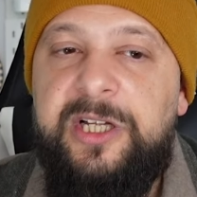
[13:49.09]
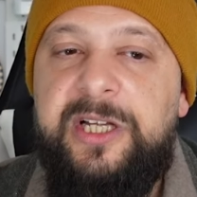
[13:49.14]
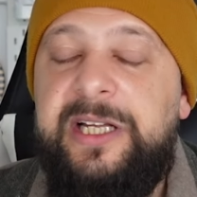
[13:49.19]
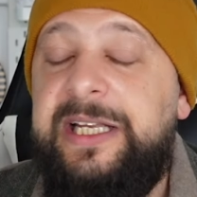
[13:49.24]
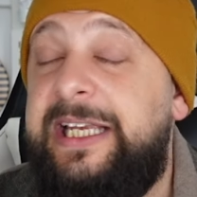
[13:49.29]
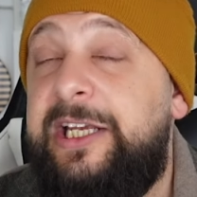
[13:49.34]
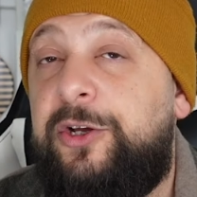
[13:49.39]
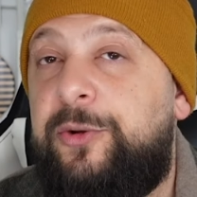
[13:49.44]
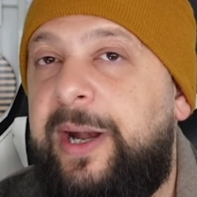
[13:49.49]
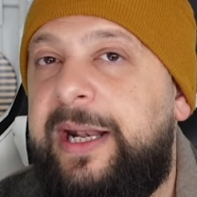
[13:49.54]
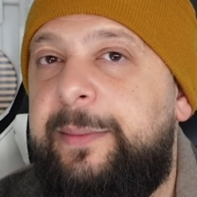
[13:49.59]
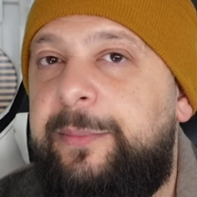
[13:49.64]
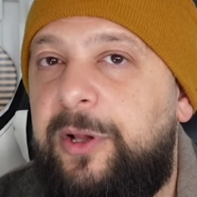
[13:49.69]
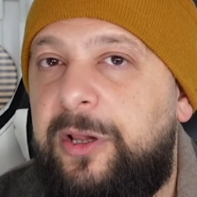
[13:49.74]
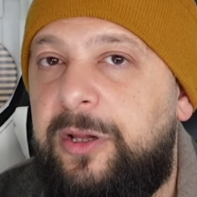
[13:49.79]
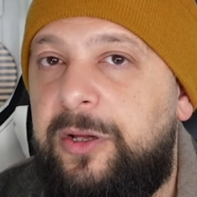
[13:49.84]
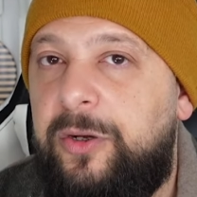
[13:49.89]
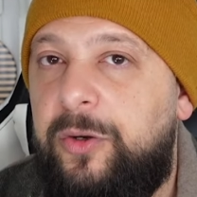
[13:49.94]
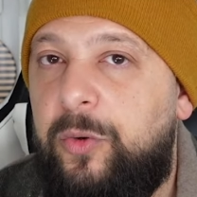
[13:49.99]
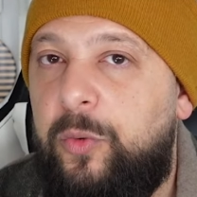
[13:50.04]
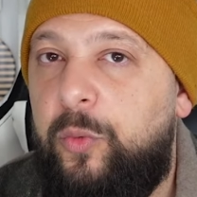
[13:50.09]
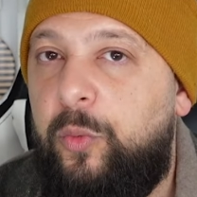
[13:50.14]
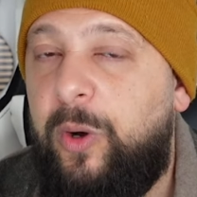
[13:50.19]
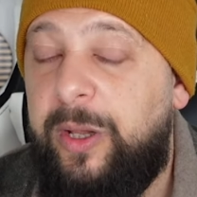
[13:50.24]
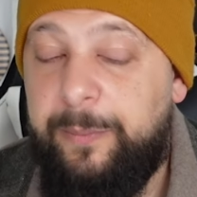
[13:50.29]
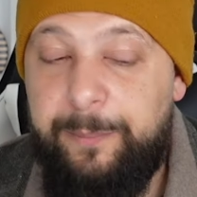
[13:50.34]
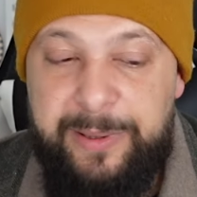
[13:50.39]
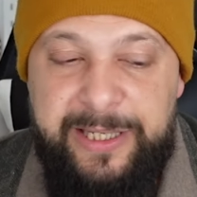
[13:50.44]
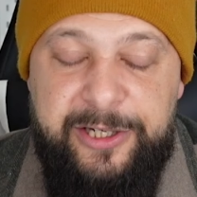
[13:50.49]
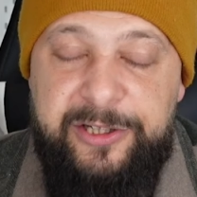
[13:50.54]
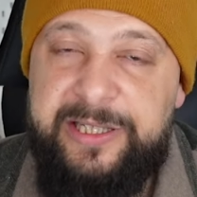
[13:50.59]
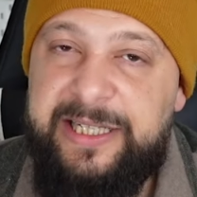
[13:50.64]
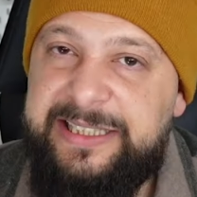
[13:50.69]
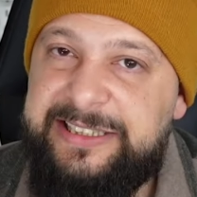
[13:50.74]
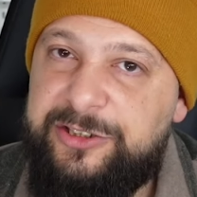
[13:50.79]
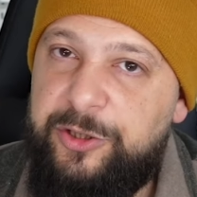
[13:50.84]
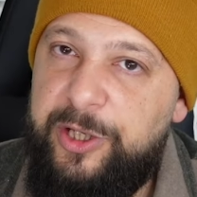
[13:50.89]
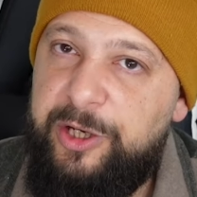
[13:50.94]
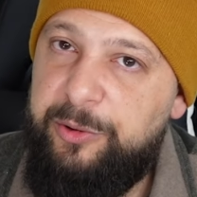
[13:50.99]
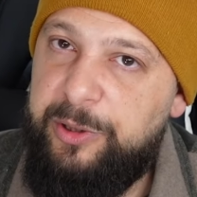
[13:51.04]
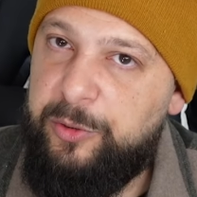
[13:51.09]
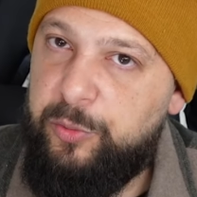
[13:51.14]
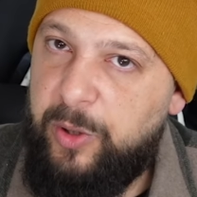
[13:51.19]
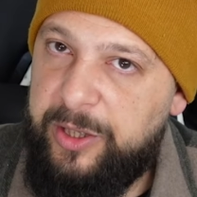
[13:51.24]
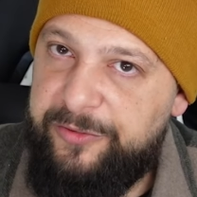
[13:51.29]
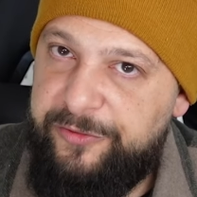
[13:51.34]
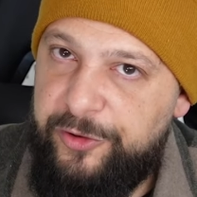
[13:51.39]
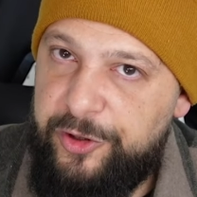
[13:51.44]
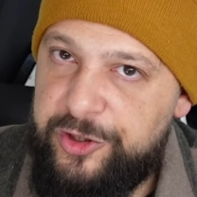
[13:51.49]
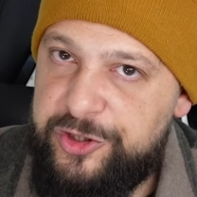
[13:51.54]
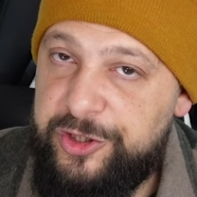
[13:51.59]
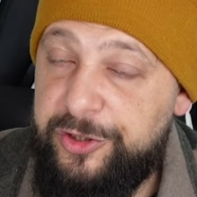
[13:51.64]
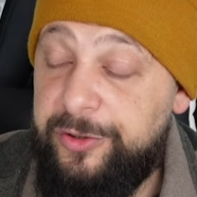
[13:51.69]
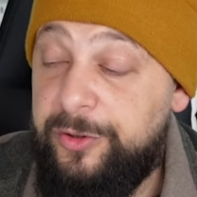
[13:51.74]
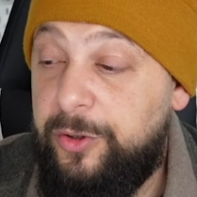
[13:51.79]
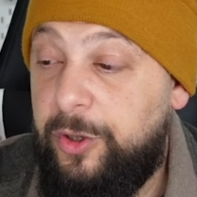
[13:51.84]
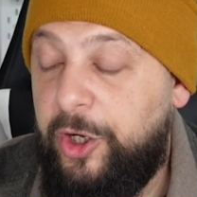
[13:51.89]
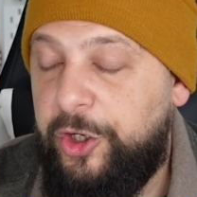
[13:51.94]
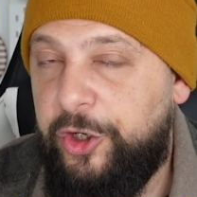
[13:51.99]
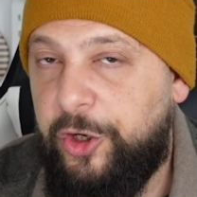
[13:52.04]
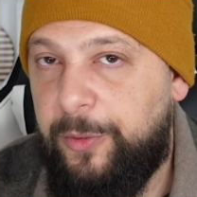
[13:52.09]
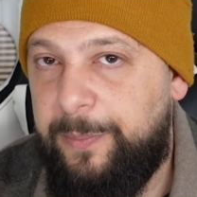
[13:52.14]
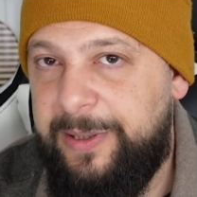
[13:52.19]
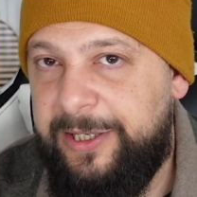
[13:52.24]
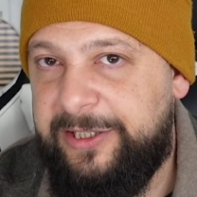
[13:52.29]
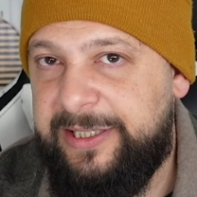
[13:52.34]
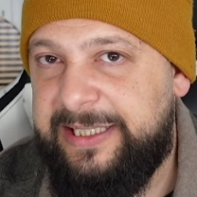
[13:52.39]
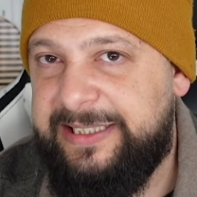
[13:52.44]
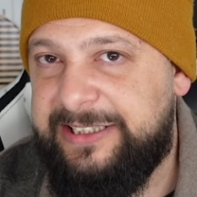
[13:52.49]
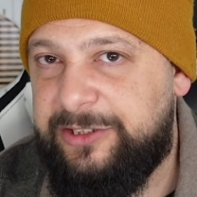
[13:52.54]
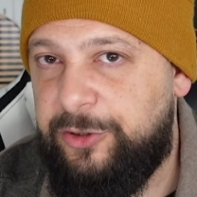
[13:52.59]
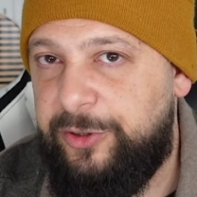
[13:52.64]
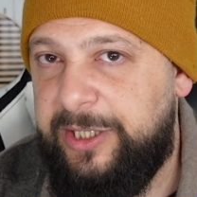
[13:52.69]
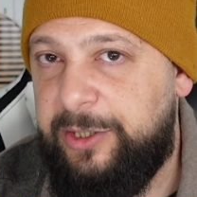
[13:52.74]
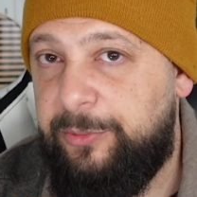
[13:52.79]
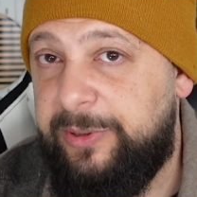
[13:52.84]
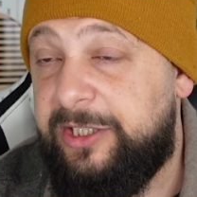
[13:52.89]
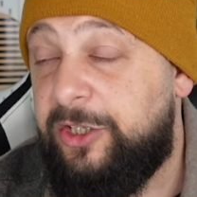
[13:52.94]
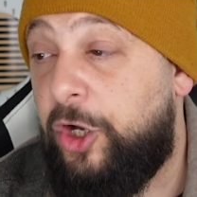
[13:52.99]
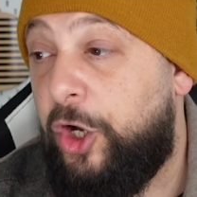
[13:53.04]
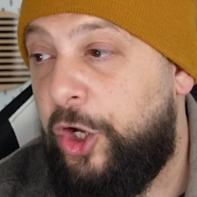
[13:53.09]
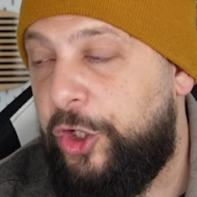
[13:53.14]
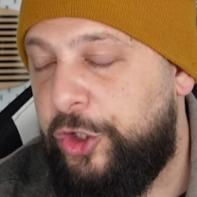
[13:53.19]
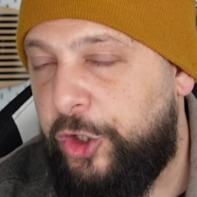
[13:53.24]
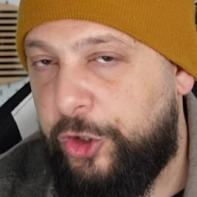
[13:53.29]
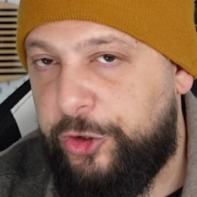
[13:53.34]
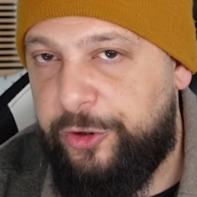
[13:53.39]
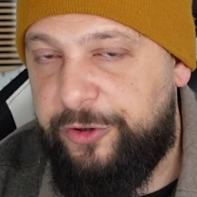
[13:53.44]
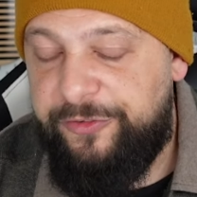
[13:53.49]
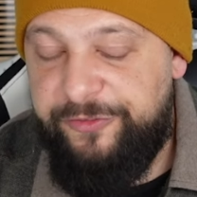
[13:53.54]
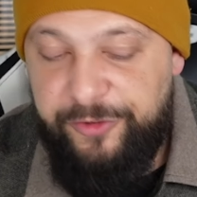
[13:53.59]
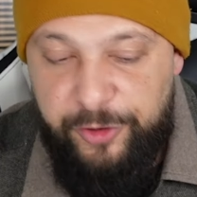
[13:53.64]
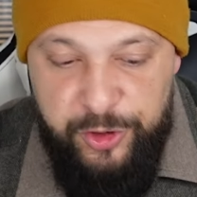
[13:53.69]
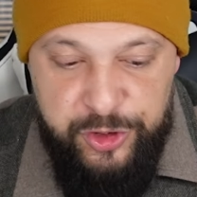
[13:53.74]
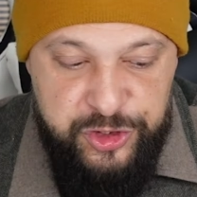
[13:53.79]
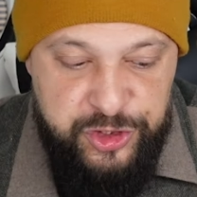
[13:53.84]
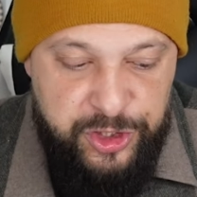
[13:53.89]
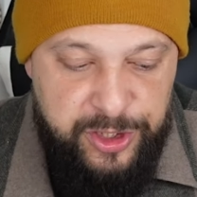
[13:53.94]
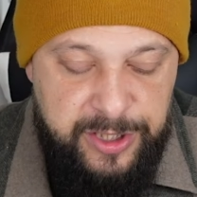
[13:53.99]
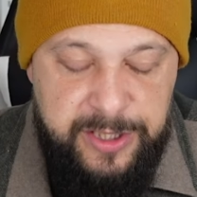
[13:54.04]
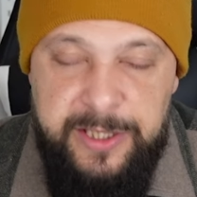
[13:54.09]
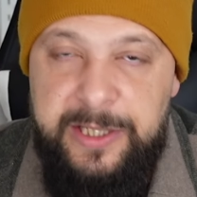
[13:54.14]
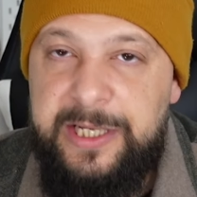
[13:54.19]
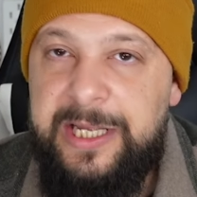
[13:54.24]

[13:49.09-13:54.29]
Incredible. One player that is going with one version, another player that is going with another version.